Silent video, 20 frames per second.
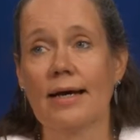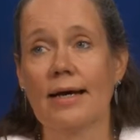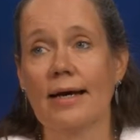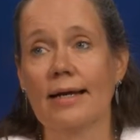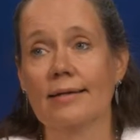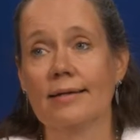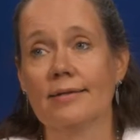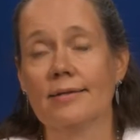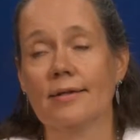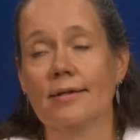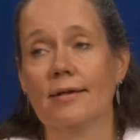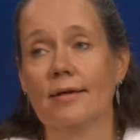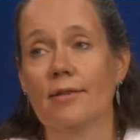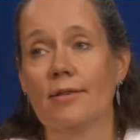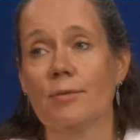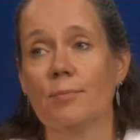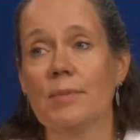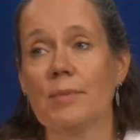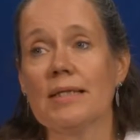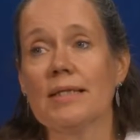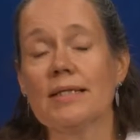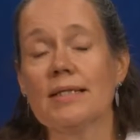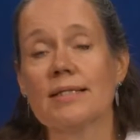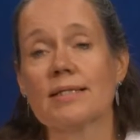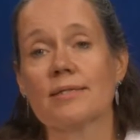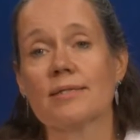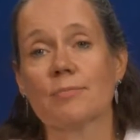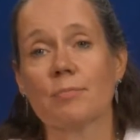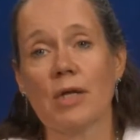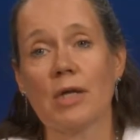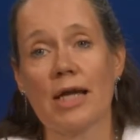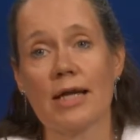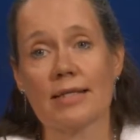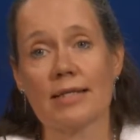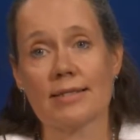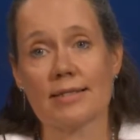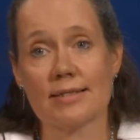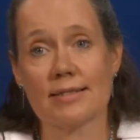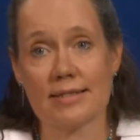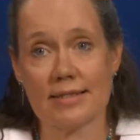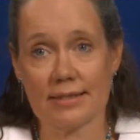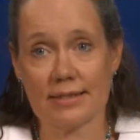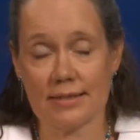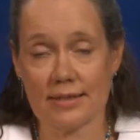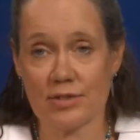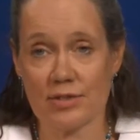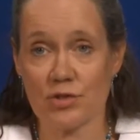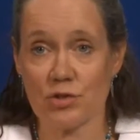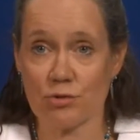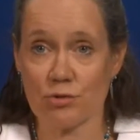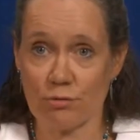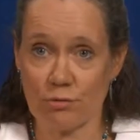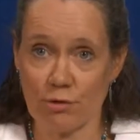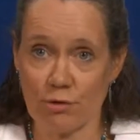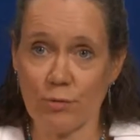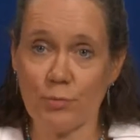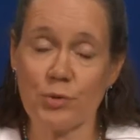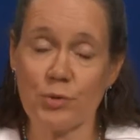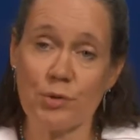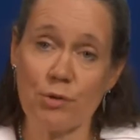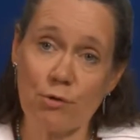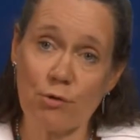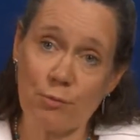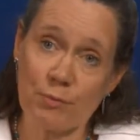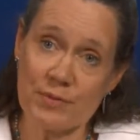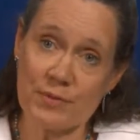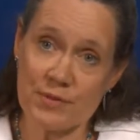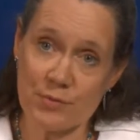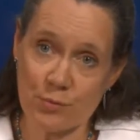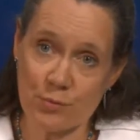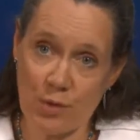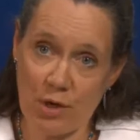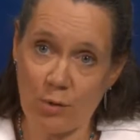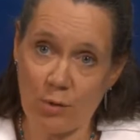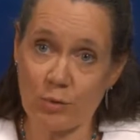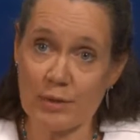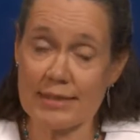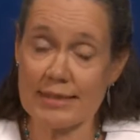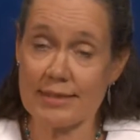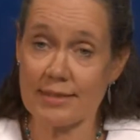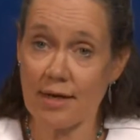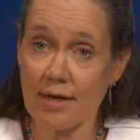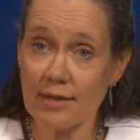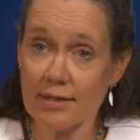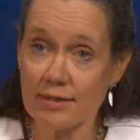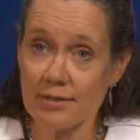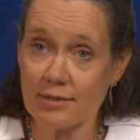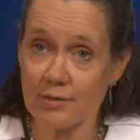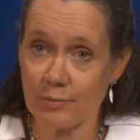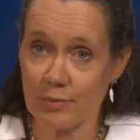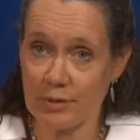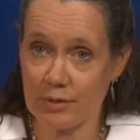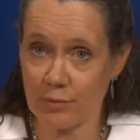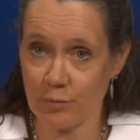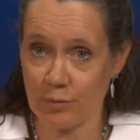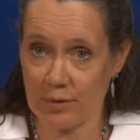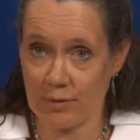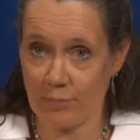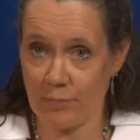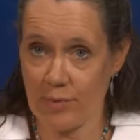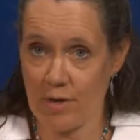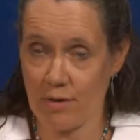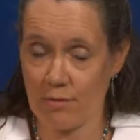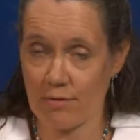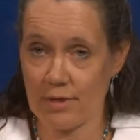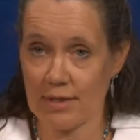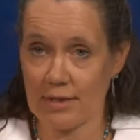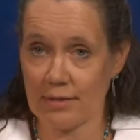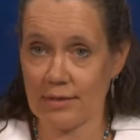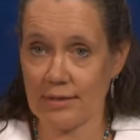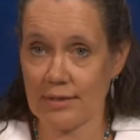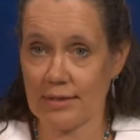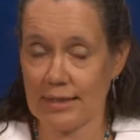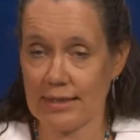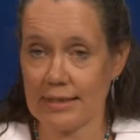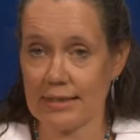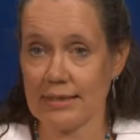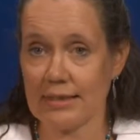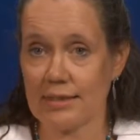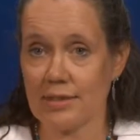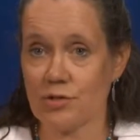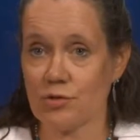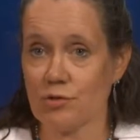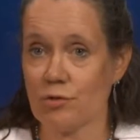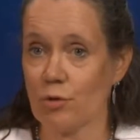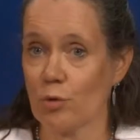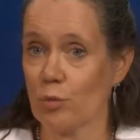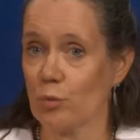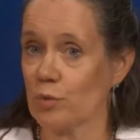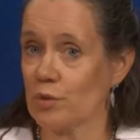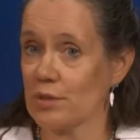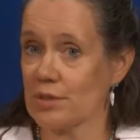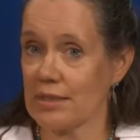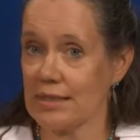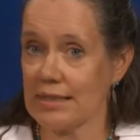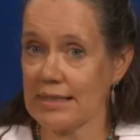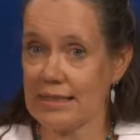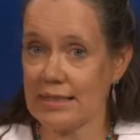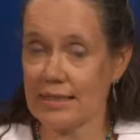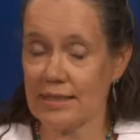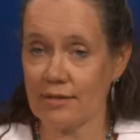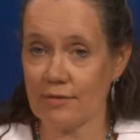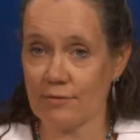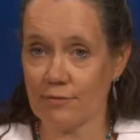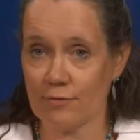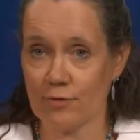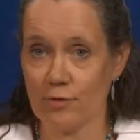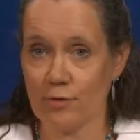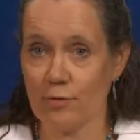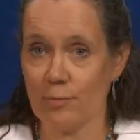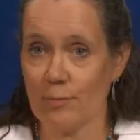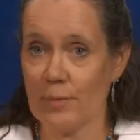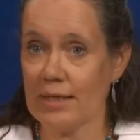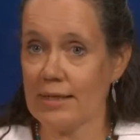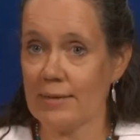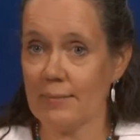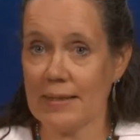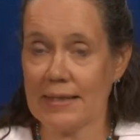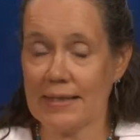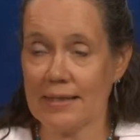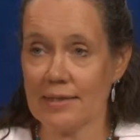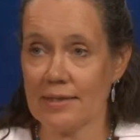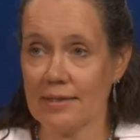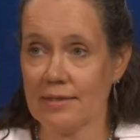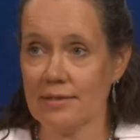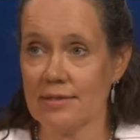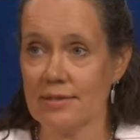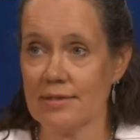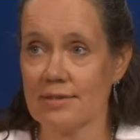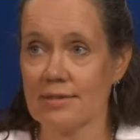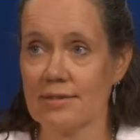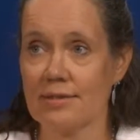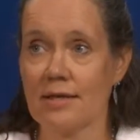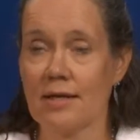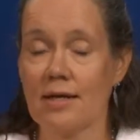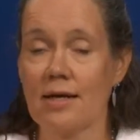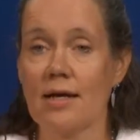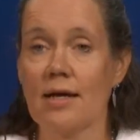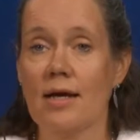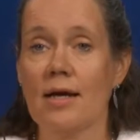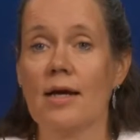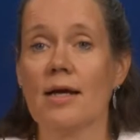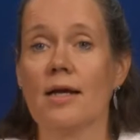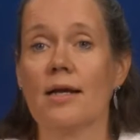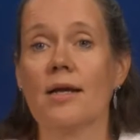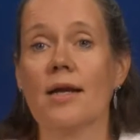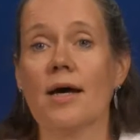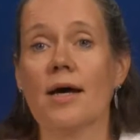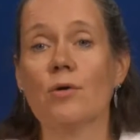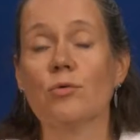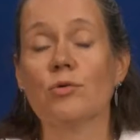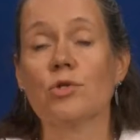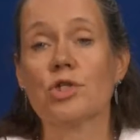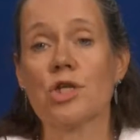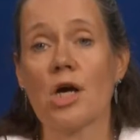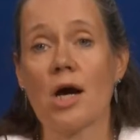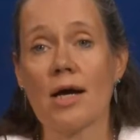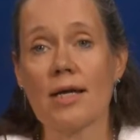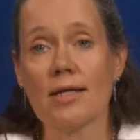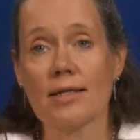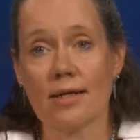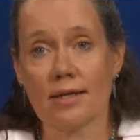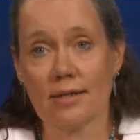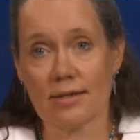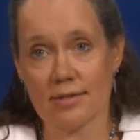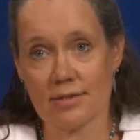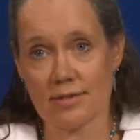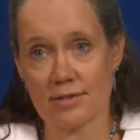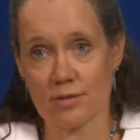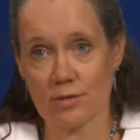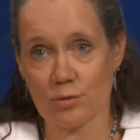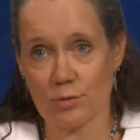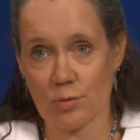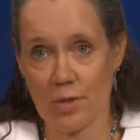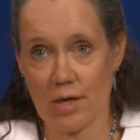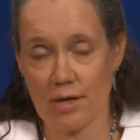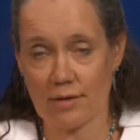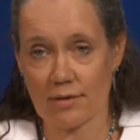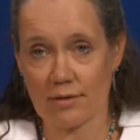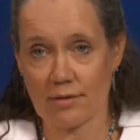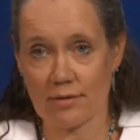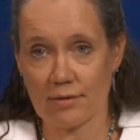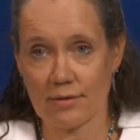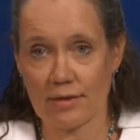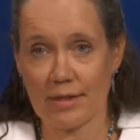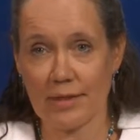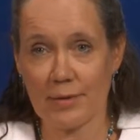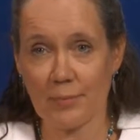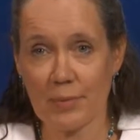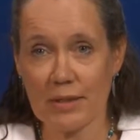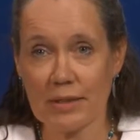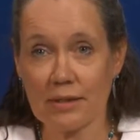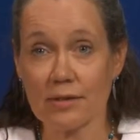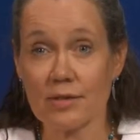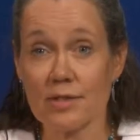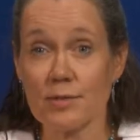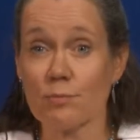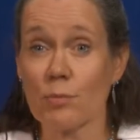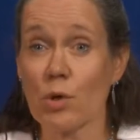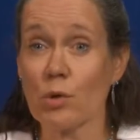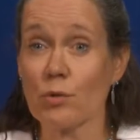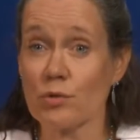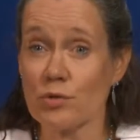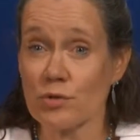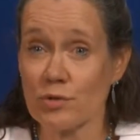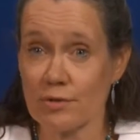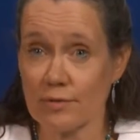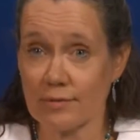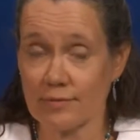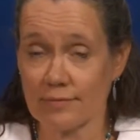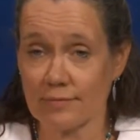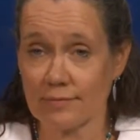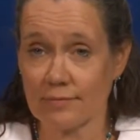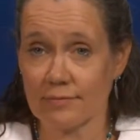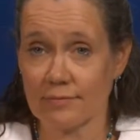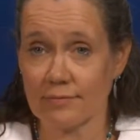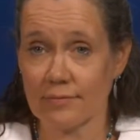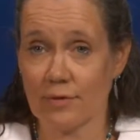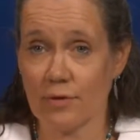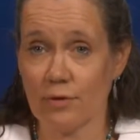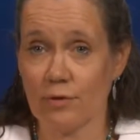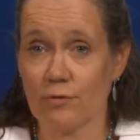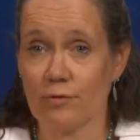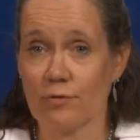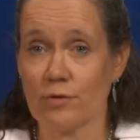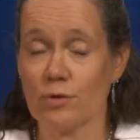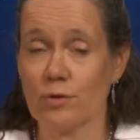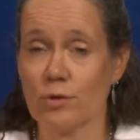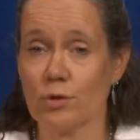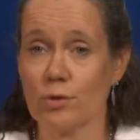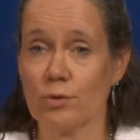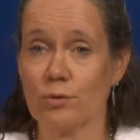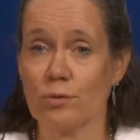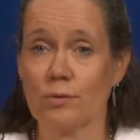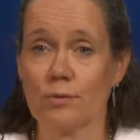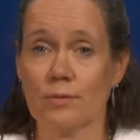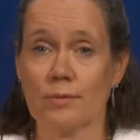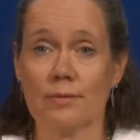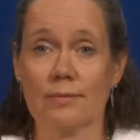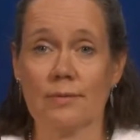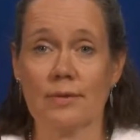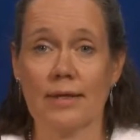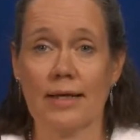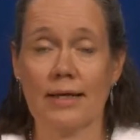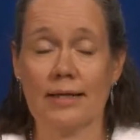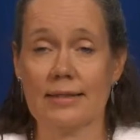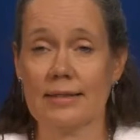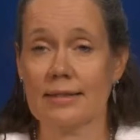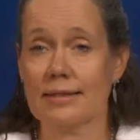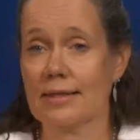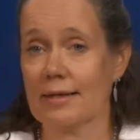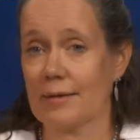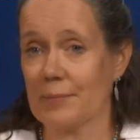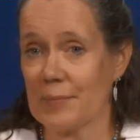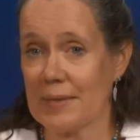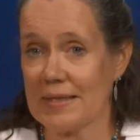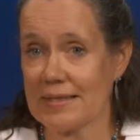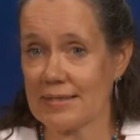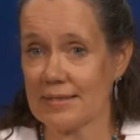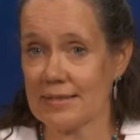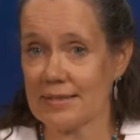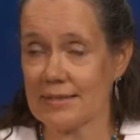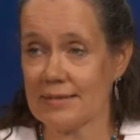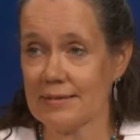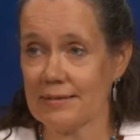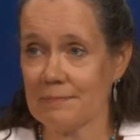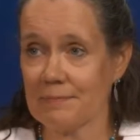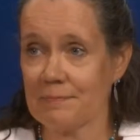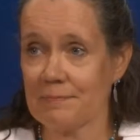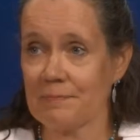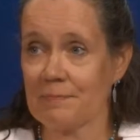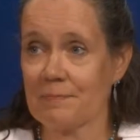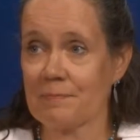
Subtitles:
And the biggest place still is Europe. Europe is where we started to build wind power in the 90s. Europe was leading for many, many years. Now China is the one that builds most of the new added capacity.